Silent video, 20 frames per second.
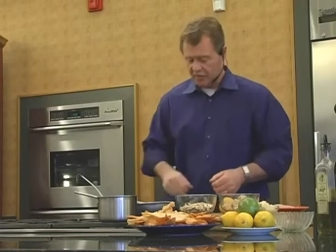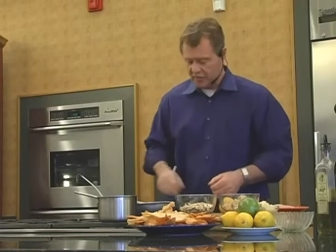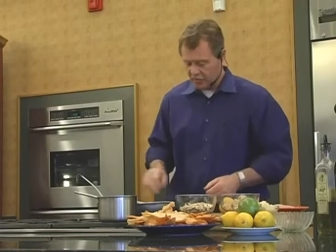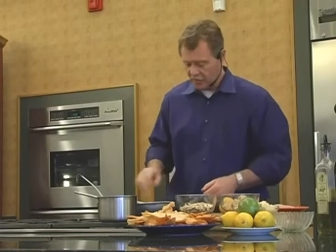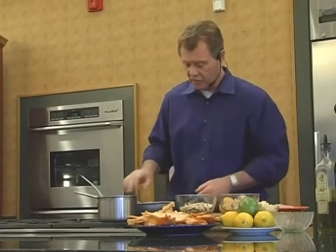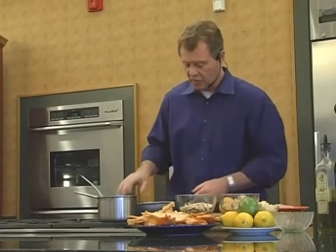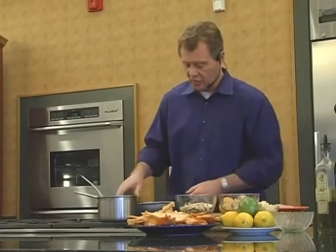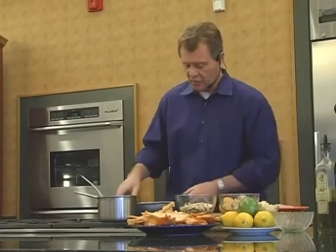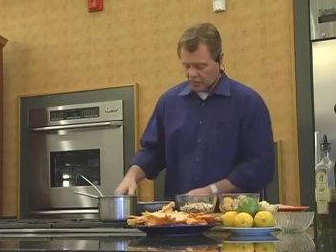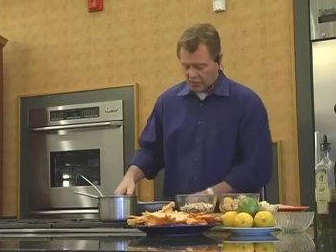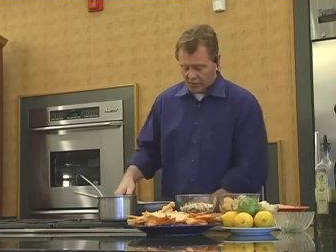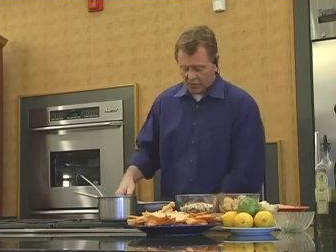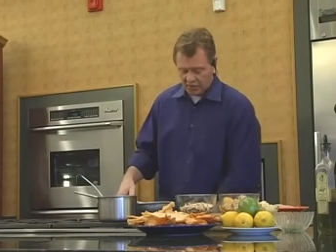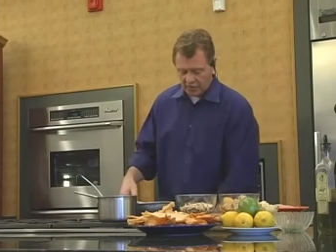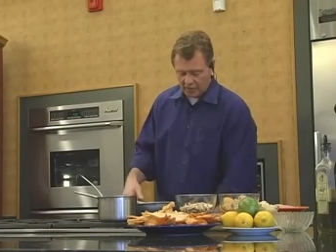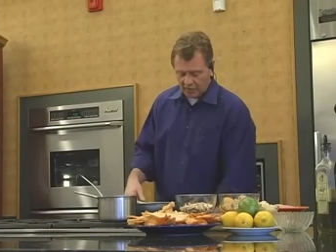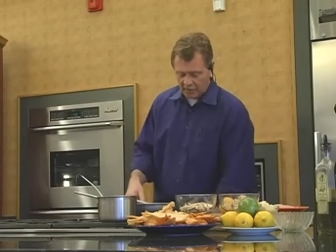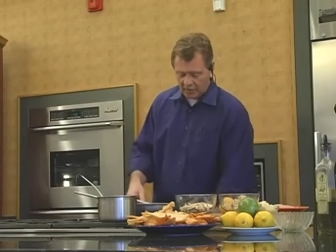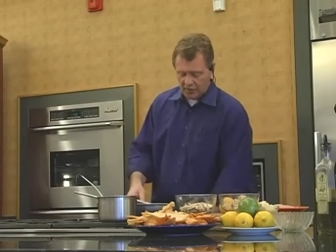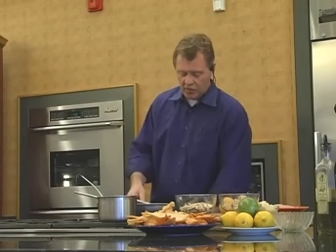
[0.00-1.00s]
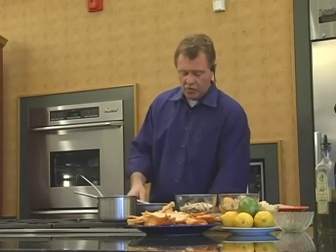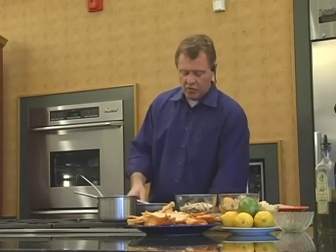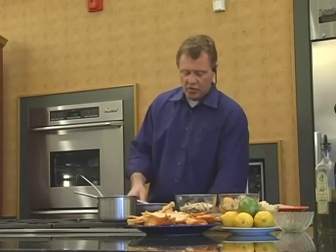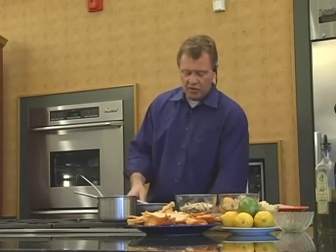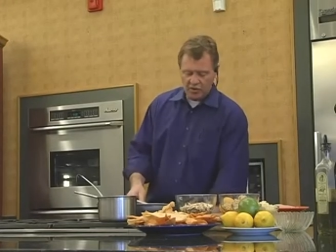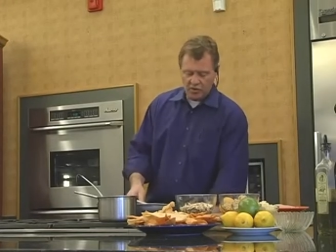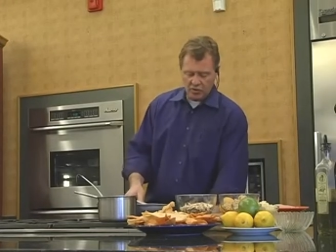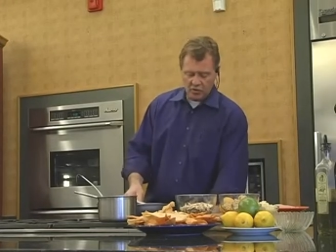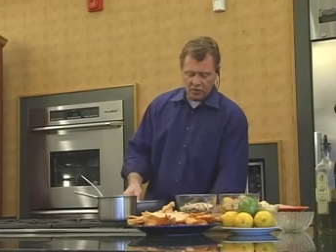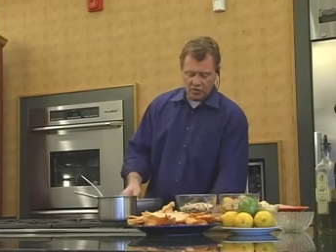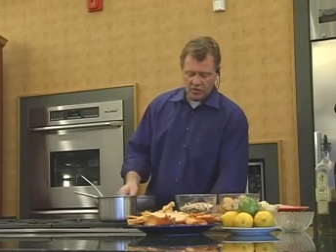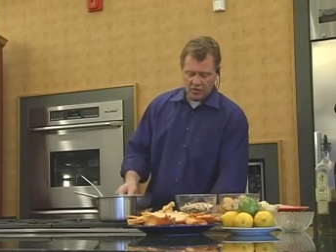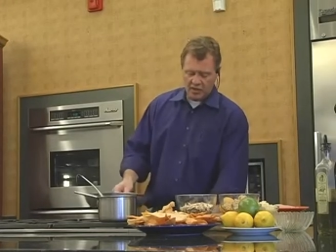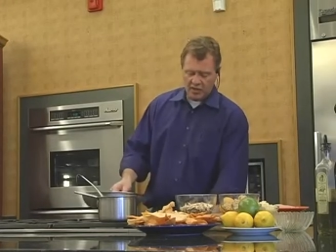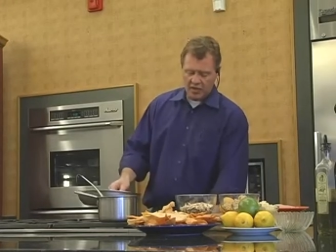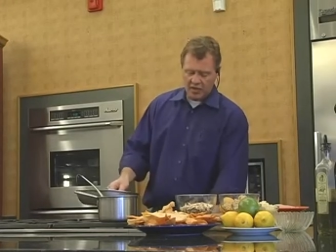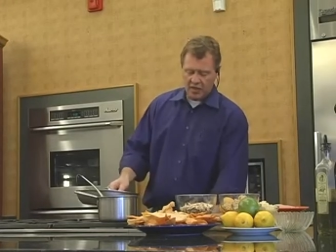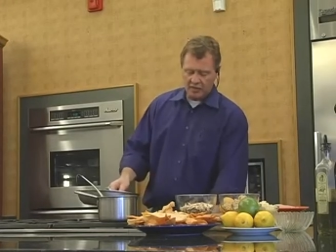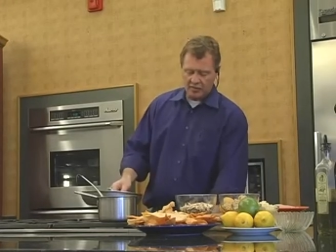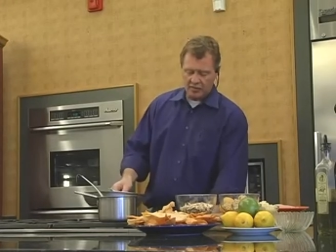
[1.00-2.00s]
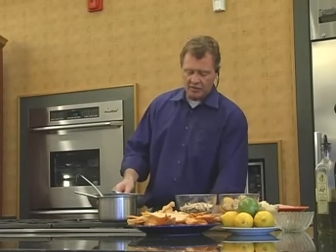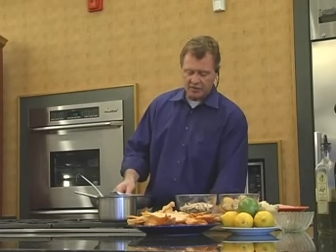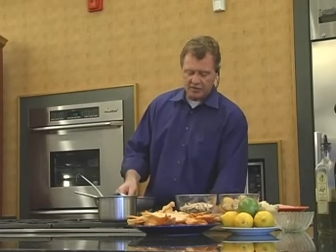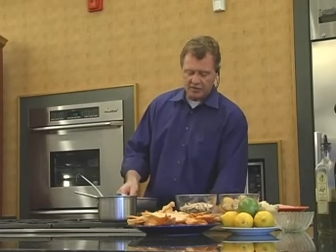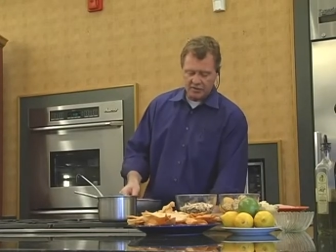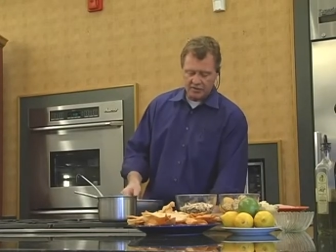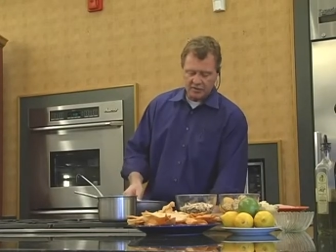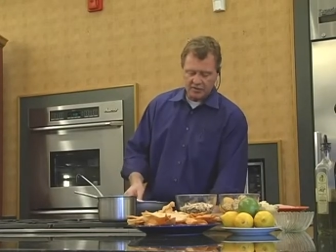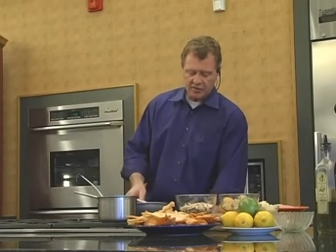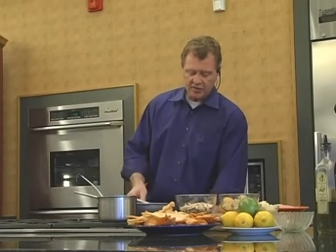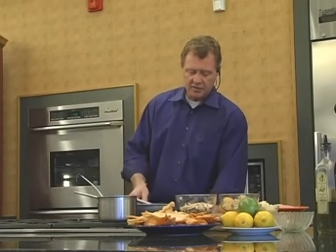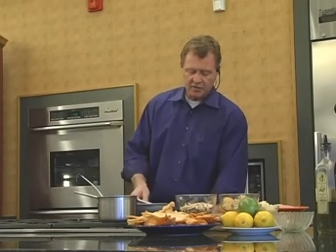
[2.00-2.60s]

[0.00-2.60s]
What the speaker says: So you can use the almonds